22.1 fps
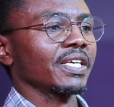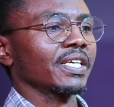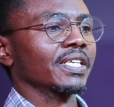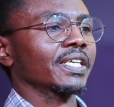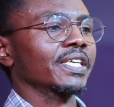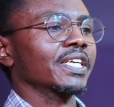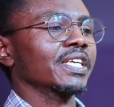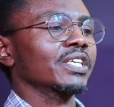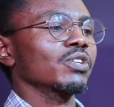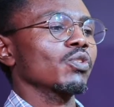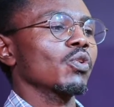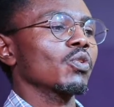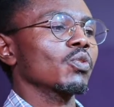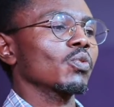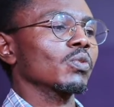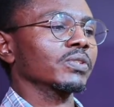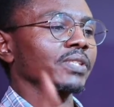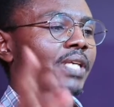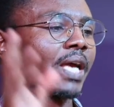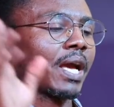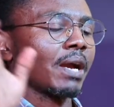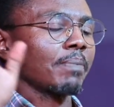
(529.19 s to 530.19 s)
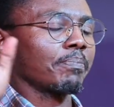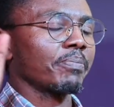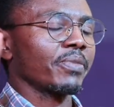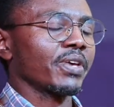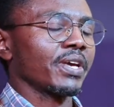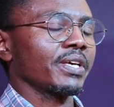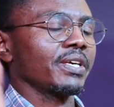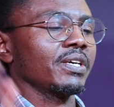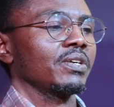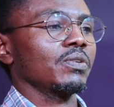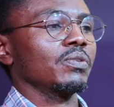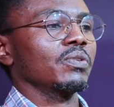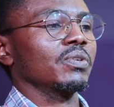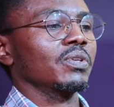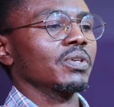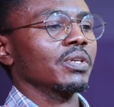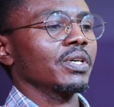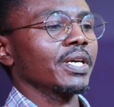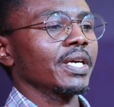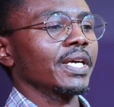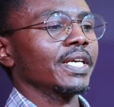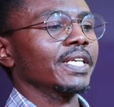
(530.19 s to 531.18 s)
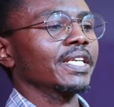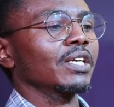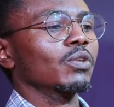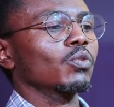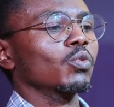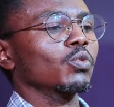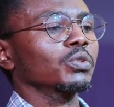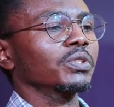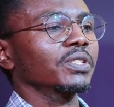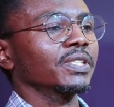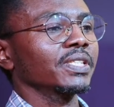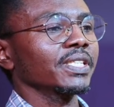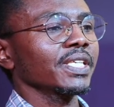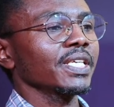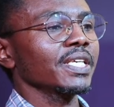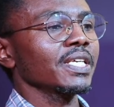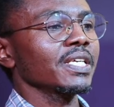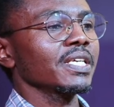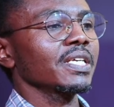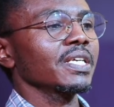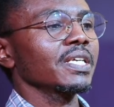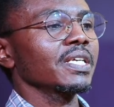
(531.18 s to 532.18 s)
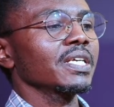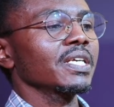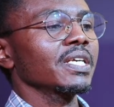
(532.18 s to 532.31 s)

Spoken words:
and Gideon was up the hill, and he could see